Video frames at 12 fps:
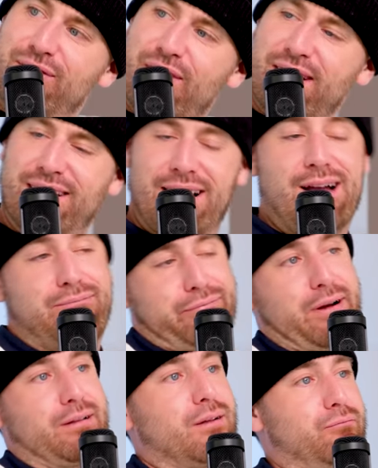It's a fucking
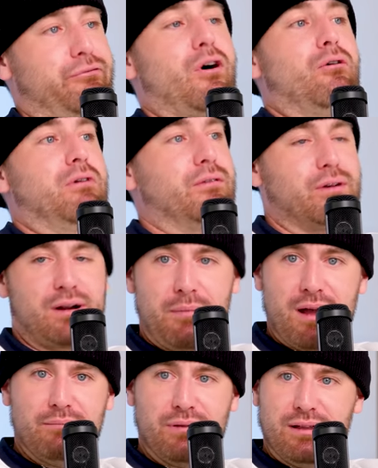lot. Fucking the Fall
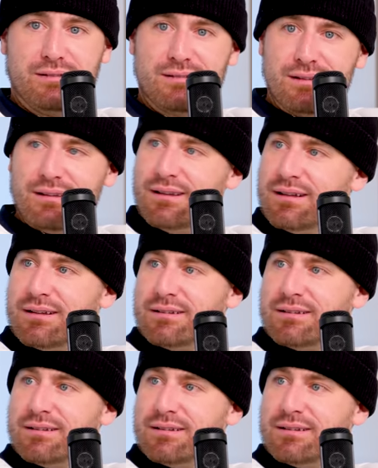River. Come on, please.